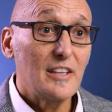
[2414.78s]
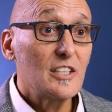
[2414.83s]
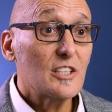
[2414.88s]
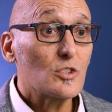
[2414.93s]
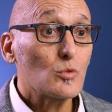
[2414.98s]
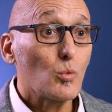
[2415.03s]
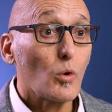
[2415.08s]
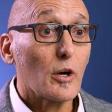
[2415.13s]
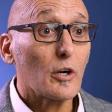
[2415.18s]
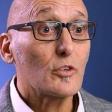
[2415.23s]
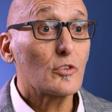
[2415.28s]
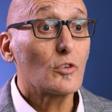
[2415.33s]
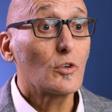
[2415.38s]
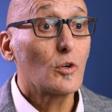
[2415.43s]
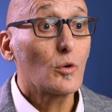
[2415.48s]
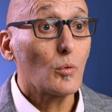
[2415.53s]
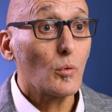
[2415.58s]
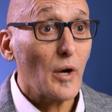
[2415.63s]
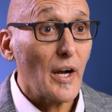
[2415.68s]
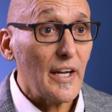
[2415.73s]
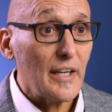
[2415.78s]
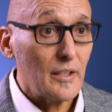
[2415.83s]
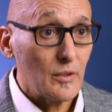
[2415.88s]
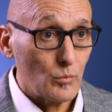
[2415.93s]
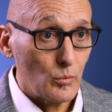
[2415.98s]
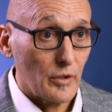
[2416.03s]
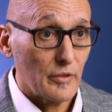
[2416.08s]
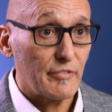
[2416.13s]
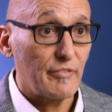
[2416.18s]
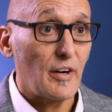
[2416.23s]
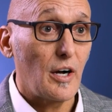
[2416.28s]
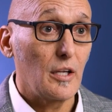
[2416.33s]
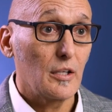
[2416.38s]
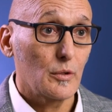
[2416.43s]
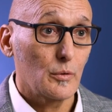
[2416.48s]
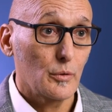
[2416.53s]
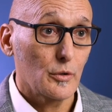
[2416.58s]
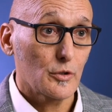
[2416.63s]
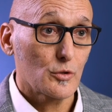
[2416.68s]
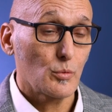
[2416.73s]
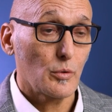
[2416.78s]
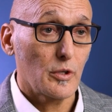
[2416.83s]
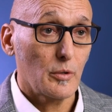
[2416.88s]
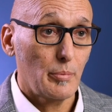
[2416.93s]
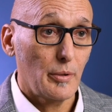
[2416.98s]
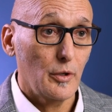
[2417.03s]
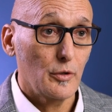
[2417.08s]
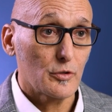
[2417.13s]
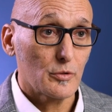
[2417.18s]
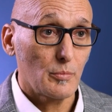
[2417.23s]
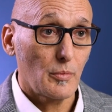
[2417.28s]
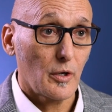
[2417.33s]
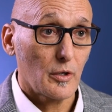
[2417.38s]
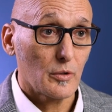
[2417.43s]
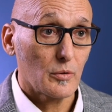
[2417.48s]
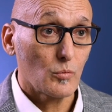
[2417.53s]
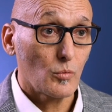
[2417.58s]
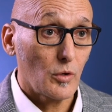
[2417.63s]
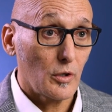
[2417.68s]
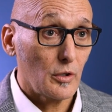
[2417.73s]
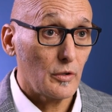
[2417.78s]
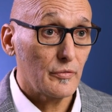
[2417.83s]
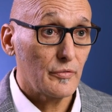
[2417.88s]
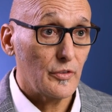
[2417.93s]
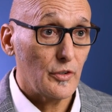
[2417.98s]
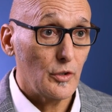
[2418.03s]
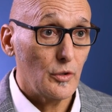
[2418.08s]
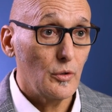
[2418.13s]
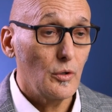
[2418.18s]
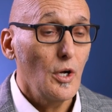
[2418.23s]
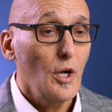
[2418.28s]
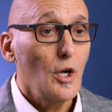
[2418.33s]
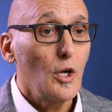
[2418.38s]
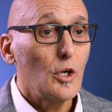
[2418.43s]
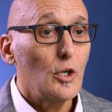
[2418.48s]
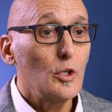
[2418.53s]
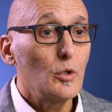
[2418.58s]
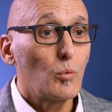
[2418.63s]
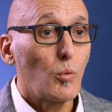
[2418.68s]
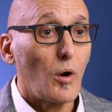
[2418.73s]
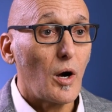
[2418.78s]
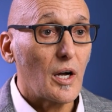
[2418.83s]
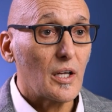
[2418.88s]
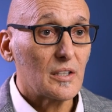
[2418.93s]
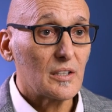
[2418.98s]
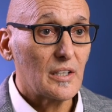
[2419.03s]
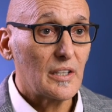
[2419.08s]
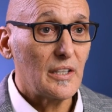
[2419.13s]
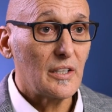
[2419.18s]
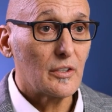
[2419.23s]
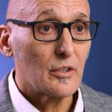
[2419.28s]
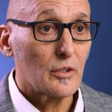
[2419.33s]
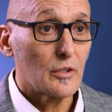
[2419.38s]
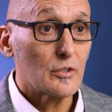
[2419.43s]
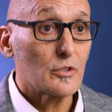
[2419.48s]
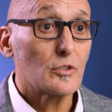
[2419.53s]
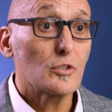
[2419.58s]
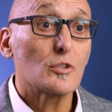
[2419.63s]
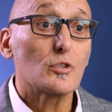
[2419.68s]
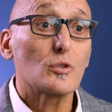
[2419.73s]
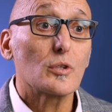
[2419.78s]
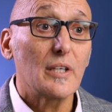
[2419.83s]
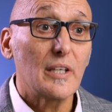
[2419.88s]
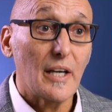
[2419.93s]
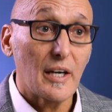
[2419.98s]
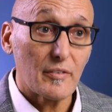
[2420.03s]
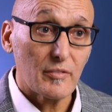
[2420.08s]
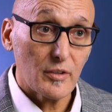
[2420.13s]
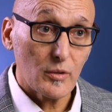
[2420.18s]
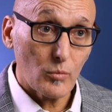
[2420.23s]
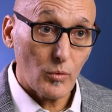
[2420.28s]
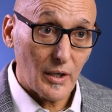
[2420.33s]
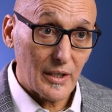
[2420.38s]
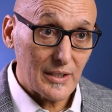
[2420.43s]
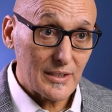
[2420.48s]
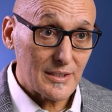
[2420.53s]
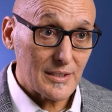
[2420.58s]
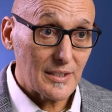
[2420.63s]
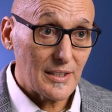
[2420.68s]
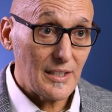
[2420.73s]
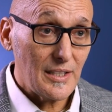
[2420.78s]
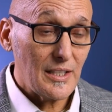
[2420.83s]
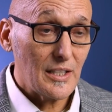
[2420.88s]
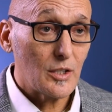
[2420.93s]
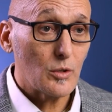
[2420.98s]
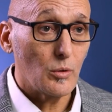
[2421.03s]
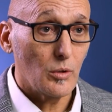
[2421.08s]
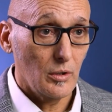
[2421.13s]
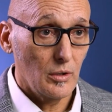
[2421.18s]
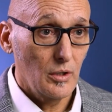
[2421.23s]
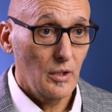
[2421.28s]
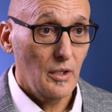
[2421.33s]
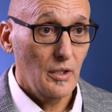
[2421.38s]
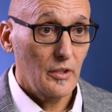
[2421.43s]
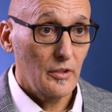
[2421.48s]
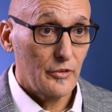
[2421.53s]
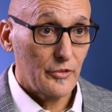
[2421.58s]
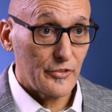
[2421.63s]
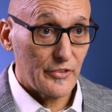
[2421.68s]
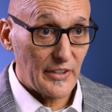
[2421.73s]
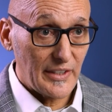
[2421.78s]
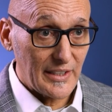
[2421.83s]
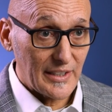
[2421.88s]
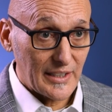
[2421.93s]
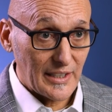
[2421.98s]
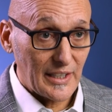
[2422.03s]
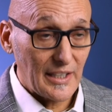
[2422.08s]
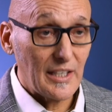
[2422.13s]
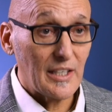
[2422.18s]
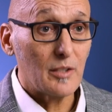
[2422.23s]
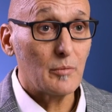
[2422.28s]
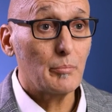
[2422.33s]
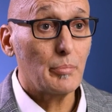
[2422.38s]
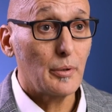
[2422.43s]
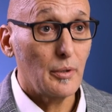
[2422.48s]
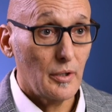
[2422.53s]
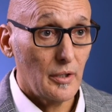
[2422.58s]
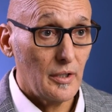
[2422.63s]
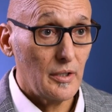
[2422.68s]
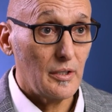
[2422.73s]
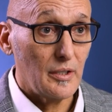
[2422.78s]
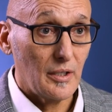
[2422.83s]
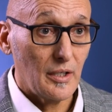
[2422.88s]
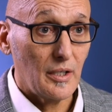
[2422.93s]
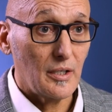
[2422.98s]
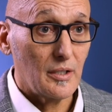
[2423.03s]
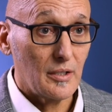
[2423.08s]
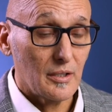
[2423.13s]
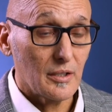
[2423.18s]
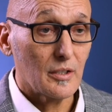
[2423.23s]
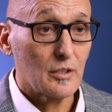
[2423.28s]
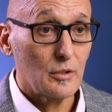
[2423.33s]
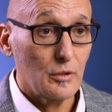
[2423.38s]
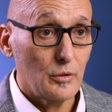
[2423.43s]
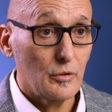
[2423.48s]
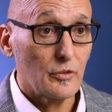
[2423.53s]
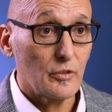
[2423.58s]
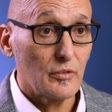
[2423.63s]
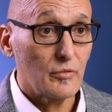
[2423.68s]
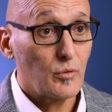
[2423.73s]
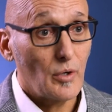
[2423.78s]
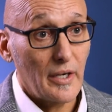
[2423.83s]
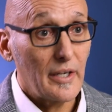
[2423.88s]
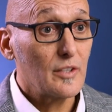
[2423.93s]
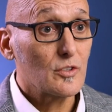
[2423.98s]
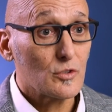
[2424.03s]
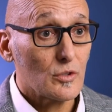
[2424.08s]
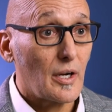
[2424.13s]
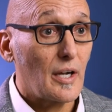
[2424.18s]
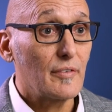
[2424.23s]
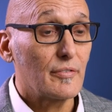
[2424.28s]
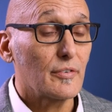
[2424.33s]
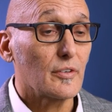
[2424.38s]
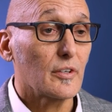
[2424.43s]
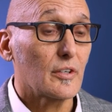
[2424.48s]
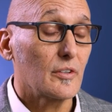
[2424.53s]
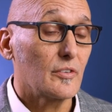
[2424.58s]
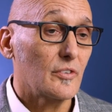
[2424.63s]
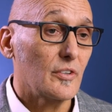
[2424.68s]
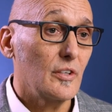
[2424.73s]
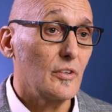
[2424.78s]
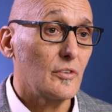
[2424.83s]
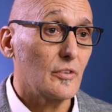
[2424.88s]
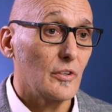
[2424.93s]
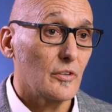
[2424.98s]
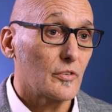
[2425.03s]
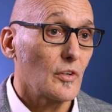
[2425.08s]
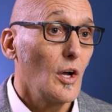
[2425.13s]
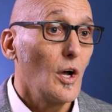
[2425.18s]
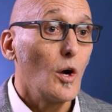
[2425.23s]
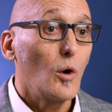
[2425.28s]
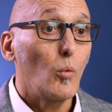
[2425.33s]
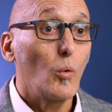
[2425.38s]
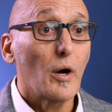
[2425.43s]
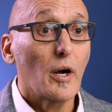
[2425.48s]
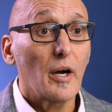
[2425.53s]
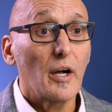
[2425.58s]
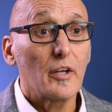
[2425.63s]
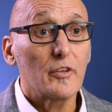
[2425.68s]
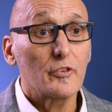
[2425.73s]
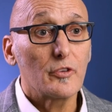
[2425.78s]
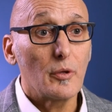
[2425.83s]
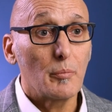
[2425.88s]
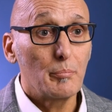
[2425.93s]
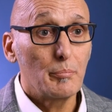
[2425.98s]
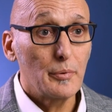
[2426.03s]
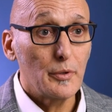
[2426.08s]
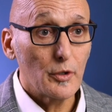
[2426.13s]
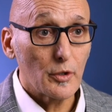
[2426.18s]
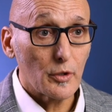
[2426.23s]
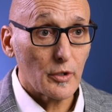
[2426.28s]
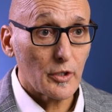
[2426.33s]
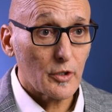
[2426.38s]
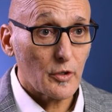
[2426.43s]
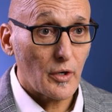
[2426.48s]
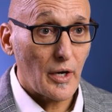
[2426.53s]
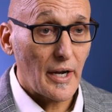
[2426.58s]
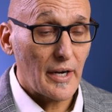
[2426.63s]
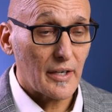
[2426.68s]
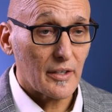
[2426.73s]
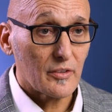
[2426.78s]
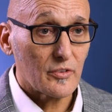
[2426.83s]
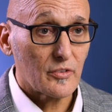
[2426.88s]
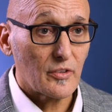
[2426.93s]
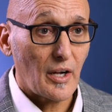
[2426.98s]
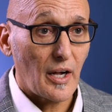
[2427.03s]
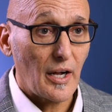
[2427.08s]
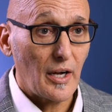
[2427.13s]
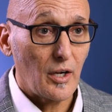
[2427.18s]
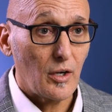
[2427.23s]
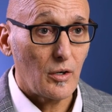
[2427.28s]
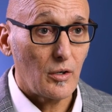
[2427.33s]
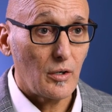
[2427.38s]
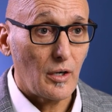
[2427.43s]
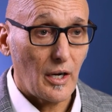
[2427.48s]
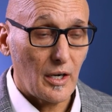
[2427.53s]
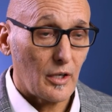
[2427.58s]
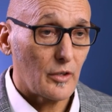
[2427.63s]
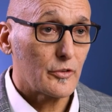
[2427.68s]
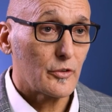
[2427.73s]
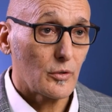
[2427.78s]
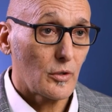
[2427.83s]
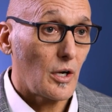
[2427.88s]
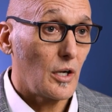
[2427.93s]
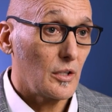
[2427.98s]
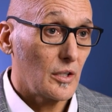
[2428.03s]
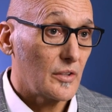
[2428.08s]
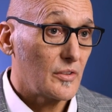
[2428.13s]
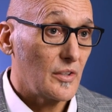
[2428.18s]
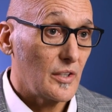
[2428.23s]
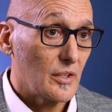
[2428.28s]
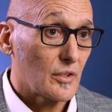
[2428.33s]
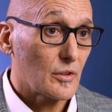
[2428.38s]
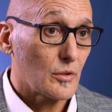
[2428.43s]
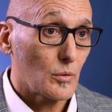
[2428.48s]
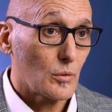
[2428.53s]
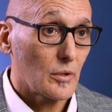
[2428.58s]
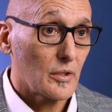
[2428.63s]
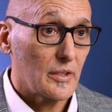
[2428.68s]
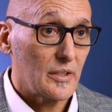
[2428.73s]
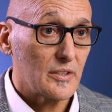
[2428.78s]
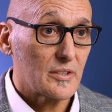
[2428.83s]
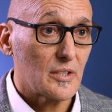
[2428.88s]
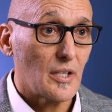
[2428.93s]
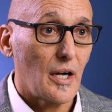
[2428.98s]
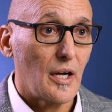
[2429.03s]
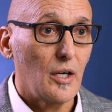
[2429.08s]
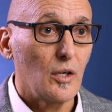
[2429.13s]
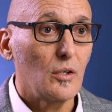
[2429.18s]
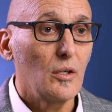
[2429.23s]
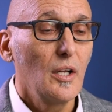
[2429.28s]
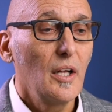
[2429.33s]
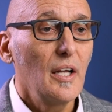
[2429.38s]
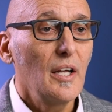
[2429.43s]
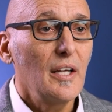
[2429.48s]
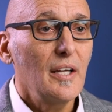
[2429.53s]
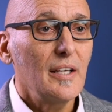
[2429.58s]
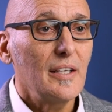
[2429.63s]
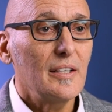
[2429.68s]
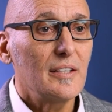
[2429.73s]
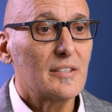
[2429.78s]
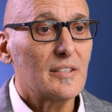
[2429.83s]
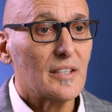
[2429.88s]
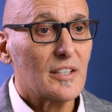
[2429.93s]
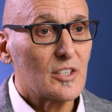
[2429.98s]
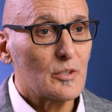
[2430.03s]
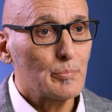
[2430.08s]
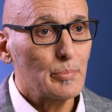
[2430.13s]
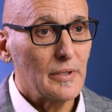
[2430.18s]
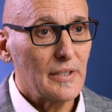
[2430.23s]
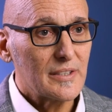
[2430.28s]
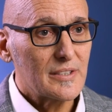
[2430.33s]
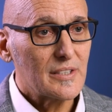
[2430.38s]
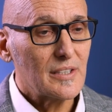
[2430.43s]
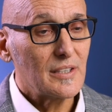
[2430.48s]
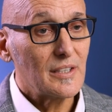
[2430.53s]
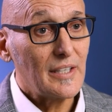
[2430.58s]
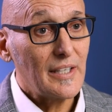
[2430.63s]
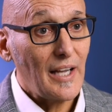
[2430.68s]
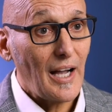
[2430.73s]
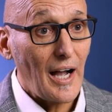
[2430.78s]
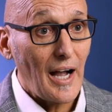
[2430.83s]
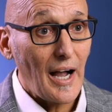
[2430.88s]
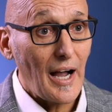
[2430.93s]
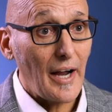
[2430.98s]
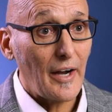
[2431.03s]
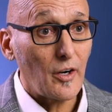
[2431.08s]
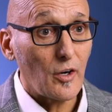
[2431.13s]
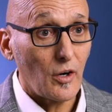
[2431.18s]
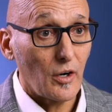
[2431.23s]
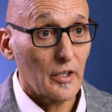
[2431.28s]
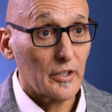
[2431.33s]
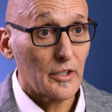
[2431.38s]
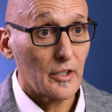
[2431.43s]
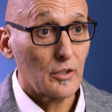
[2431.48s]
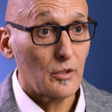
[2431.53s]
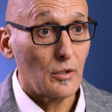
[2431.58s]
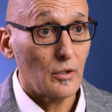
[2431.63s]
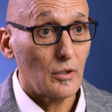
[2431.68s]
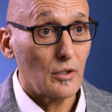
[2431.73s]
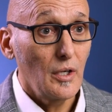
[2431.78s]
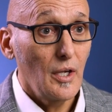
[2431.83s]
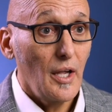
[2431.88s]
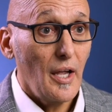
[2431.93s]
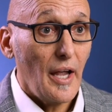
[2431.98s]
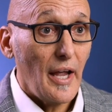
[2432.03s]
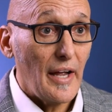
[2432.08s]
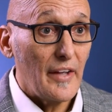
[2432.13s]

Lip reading: And this works great with followers with a postmodern worldview who want leaders to treat everyone as an equal, seek input in an inclusive way, and strive for consensus. Whereas the bureaucratic style, I also call it the authority style, is explicitly hierarchical.